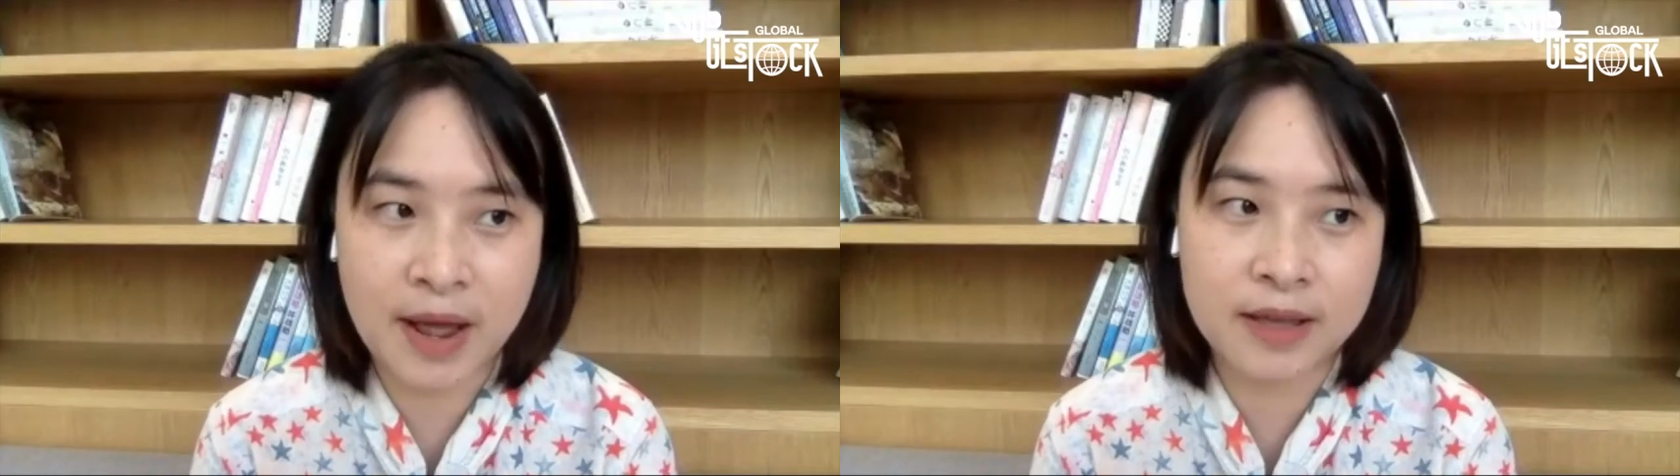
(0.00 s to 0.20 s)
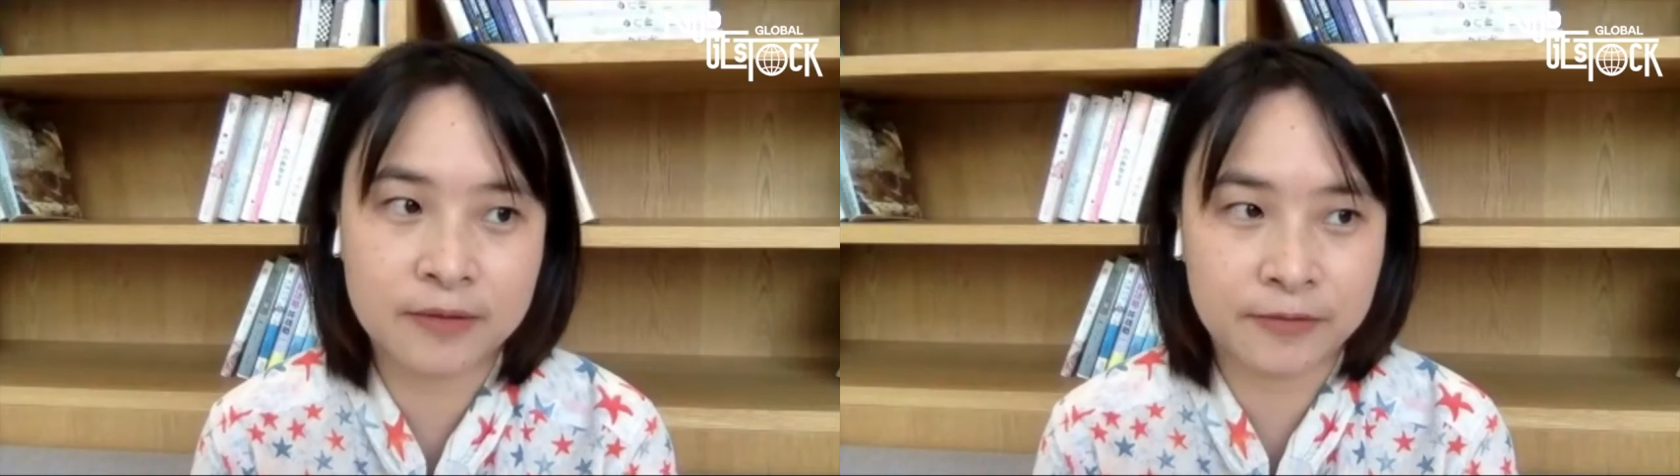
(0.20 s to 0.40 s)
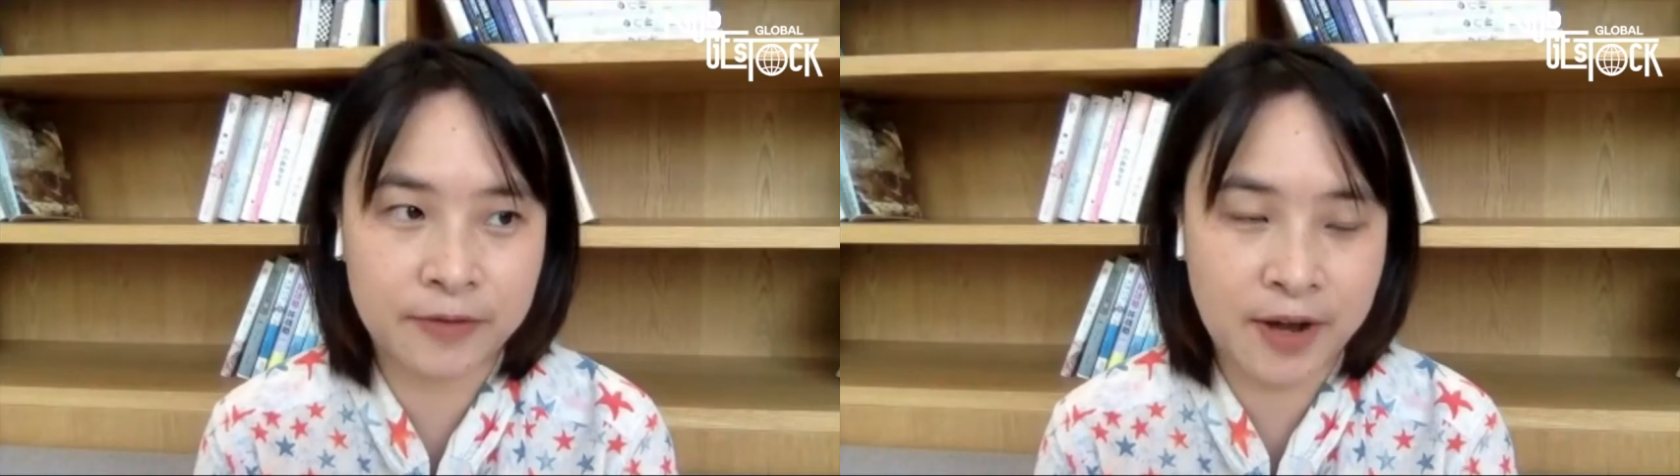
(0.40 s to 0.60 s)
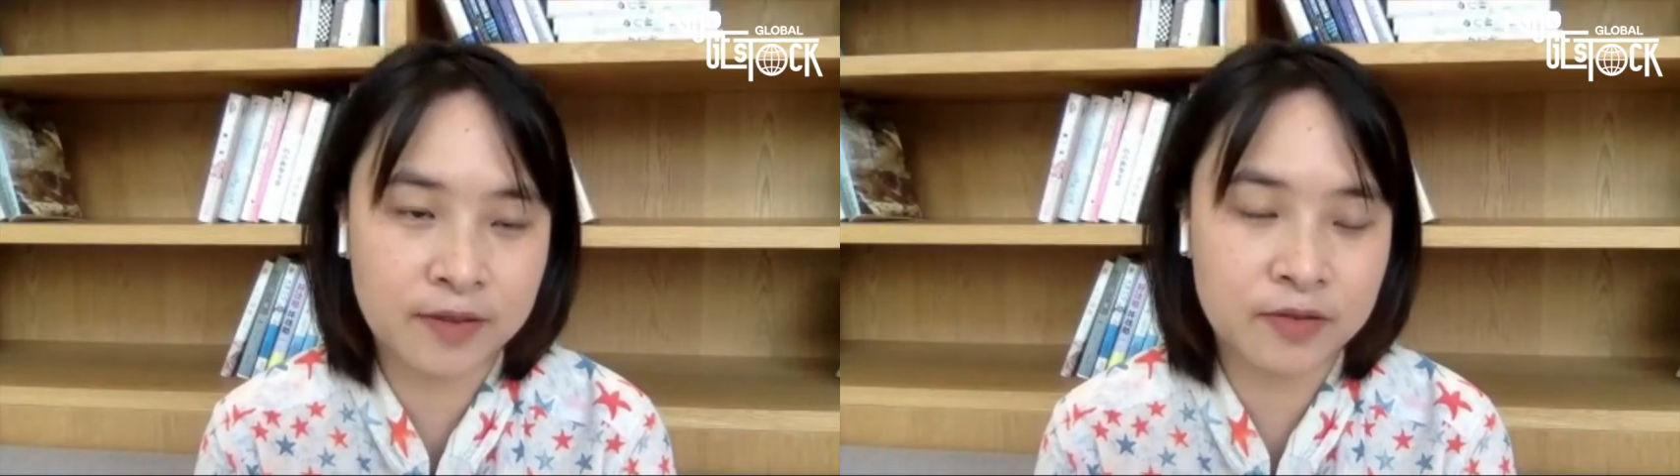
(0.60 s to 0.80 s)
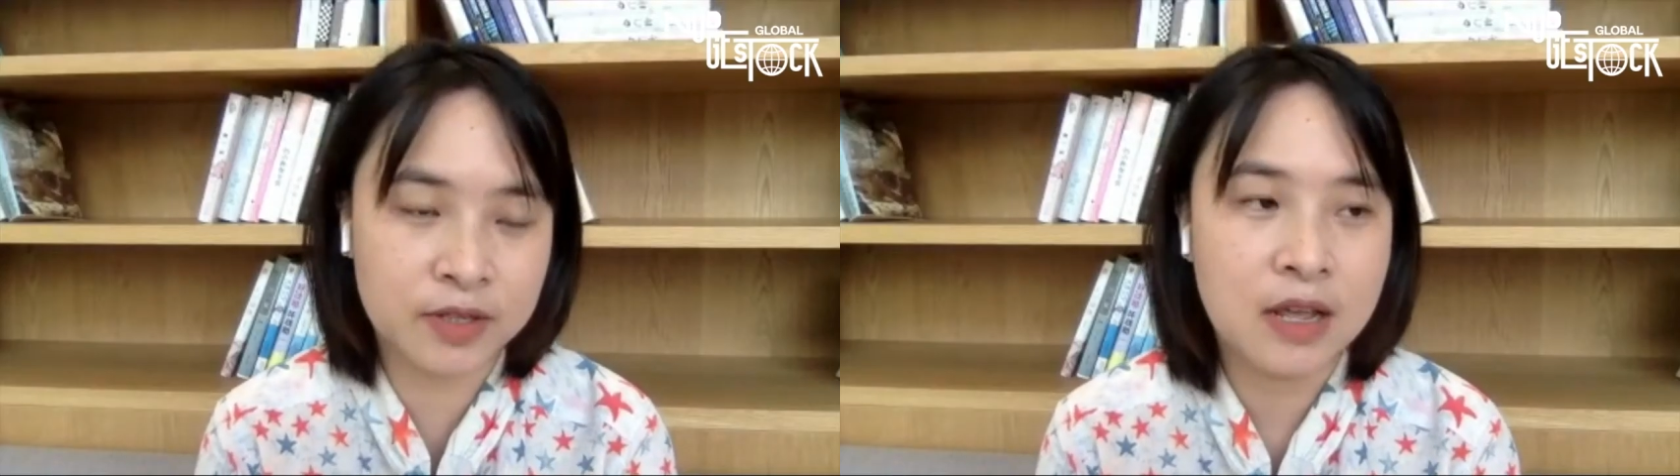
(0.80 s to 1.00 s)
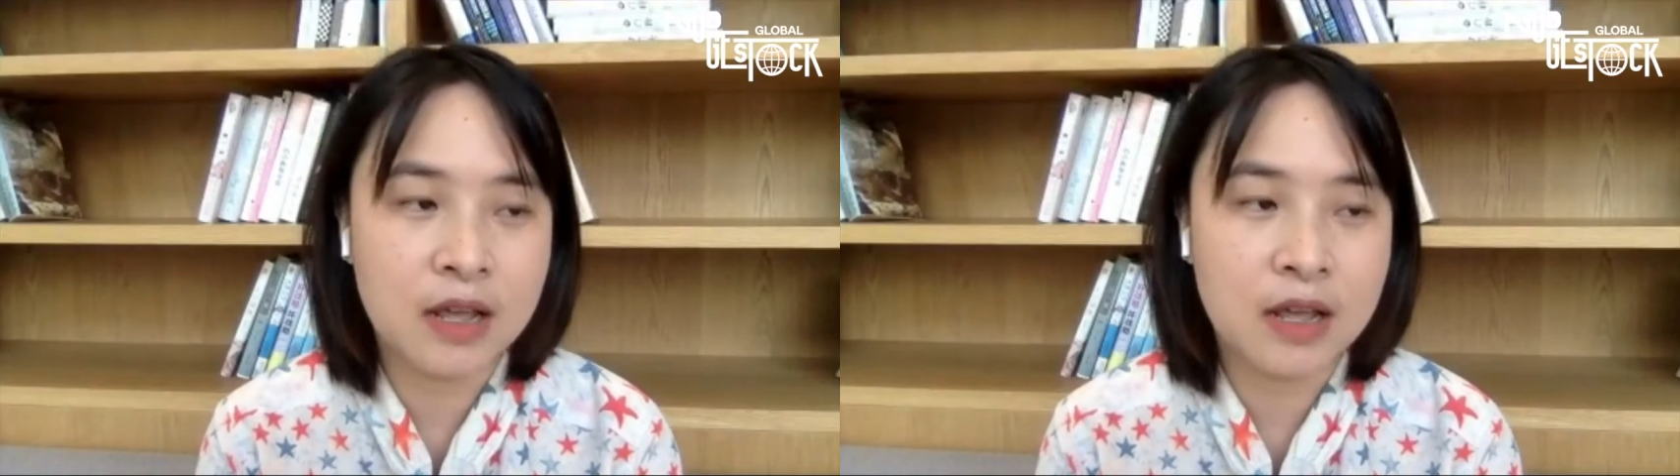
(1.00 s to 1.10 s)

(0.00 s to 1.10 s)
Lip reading: by a friend